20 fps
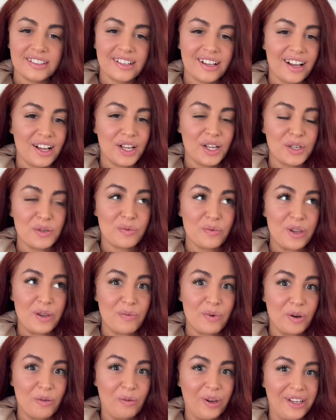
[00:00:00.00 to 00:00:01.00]
and we were
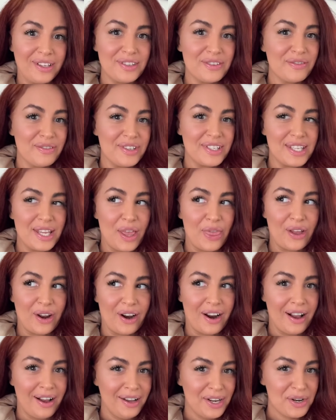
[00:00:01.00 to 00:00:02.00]
going to visit their
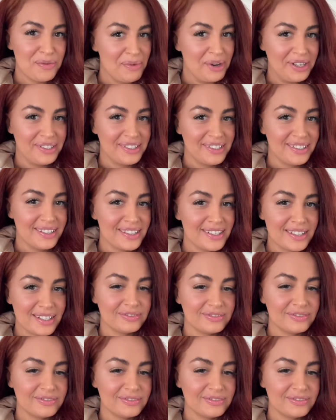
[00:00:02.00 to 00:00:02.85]
animals.